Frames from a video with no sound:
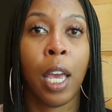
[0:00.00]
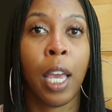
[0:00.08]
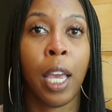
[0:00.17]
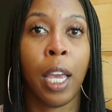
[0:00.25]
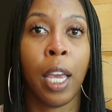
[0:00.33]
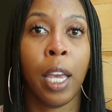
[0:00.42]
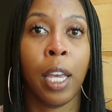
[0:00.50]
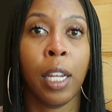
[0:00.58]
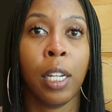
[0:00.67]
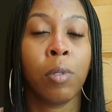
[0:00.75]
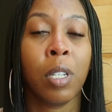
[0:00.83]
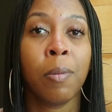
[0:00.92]

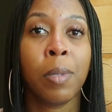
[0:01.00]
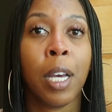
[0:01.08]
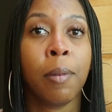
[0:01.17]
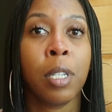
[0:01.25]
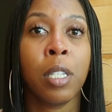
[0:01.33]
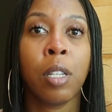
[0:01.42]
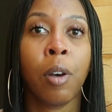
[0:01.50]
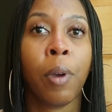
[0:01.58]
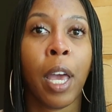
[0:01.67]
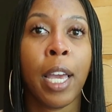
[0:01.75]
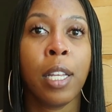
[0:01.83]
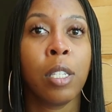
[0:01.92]
And sometimes it's
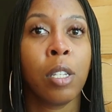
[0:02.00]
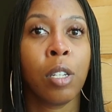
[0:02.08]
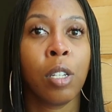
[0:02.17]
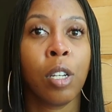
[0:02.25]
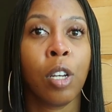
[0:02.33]
okay to